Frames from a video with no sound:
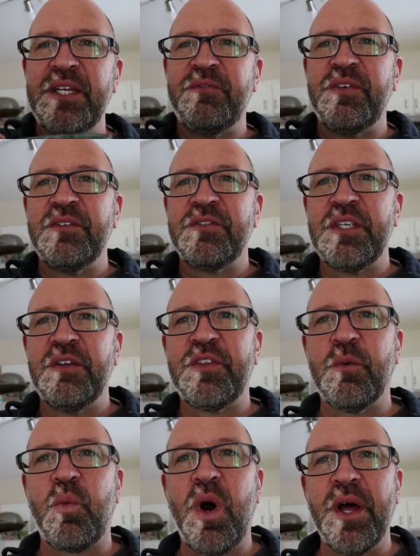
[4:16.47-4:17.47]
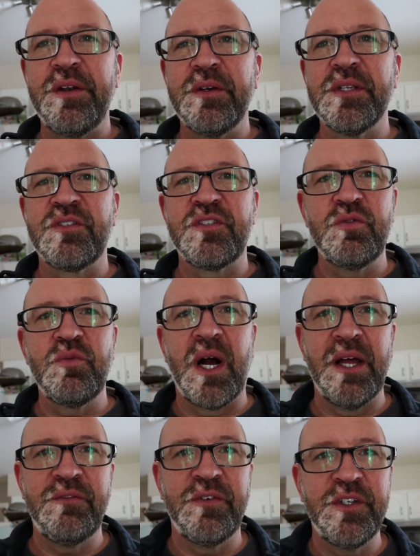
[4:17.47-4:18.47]
if the water is too
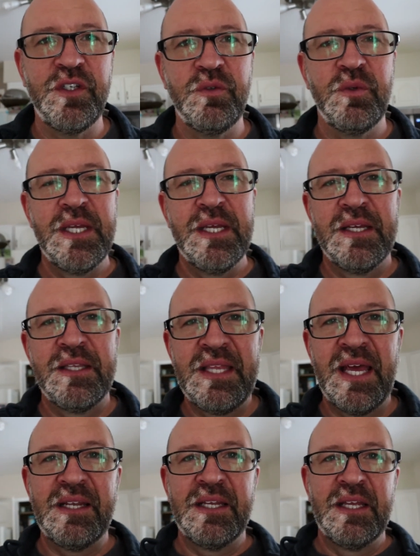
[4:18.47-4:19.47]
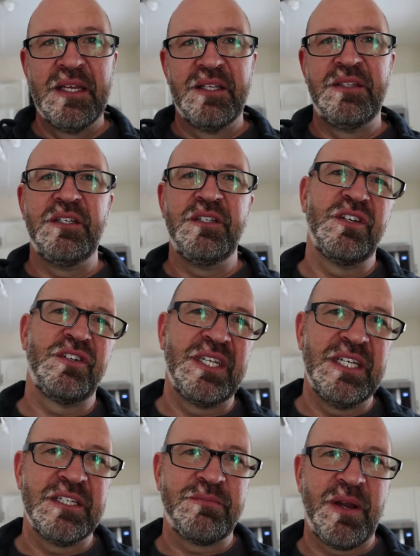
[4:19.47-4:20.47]
hot for you, then your
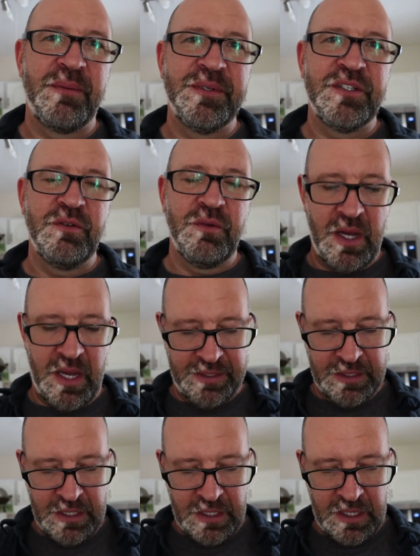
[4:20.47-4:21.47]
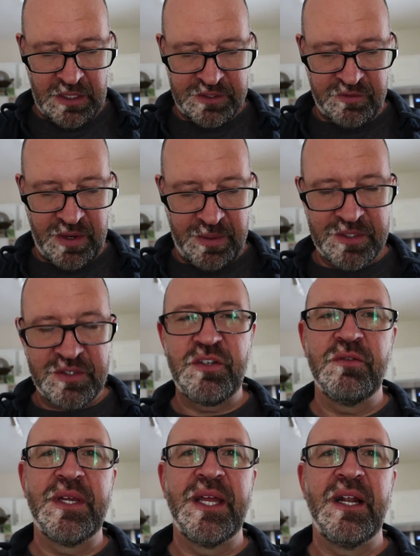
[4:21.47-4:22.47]
tea is probably too hot. Ceramics
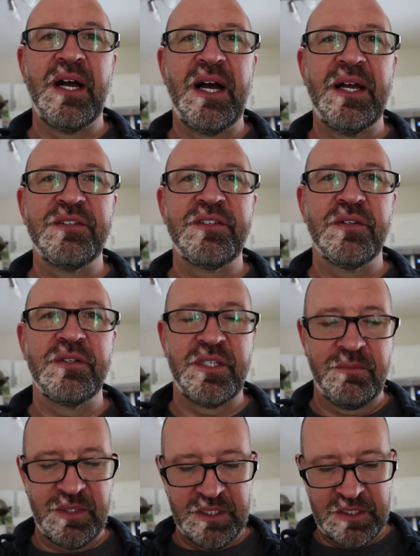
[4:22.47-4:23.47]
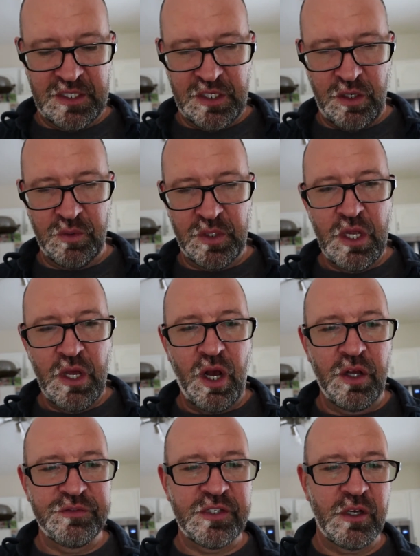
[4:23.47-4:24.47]
do get hot, so it's something to note.
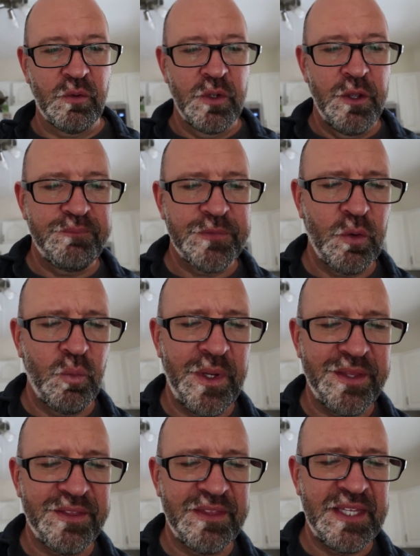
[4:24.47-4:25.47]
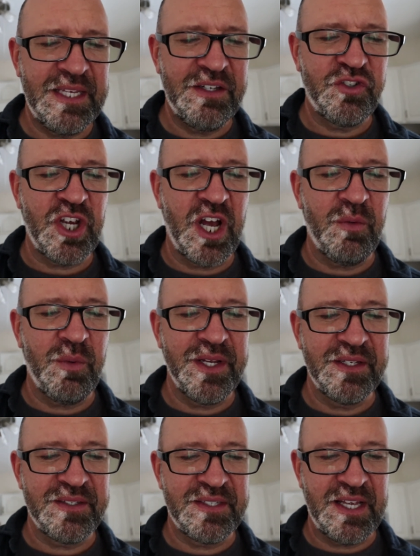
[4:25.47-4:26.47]
Also, with the chow one
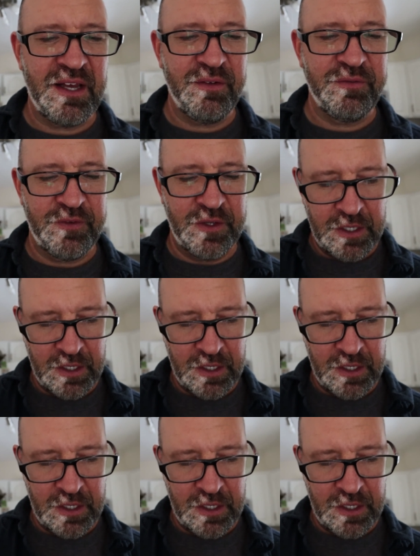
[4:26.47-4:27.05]
itself,